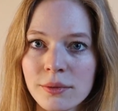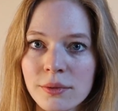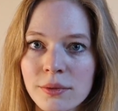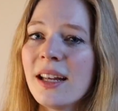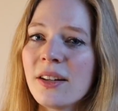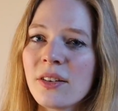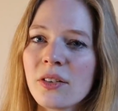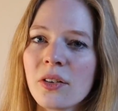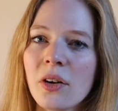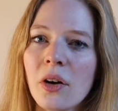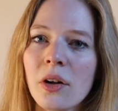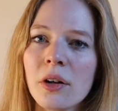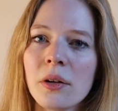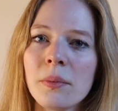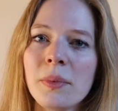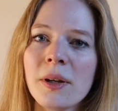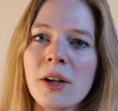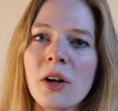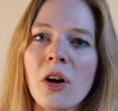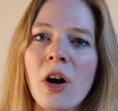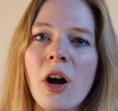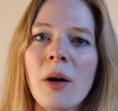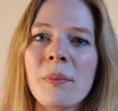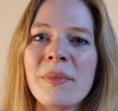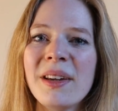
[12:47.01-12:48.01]
it's going to
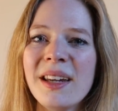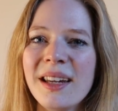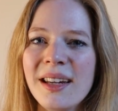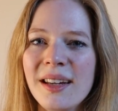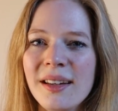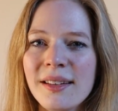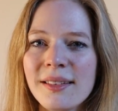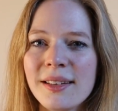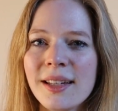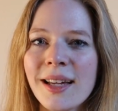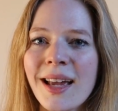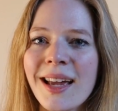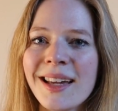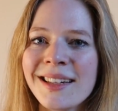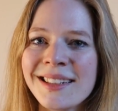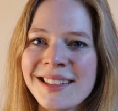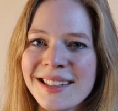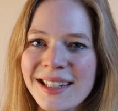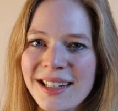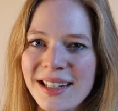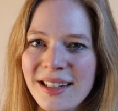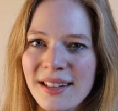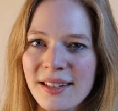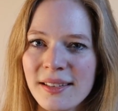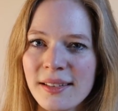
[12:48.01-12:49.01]
become easier and
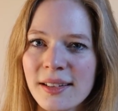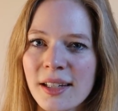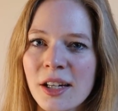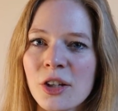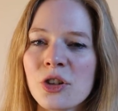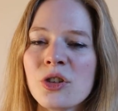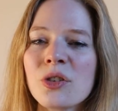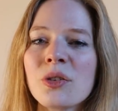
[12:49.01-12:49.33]
easier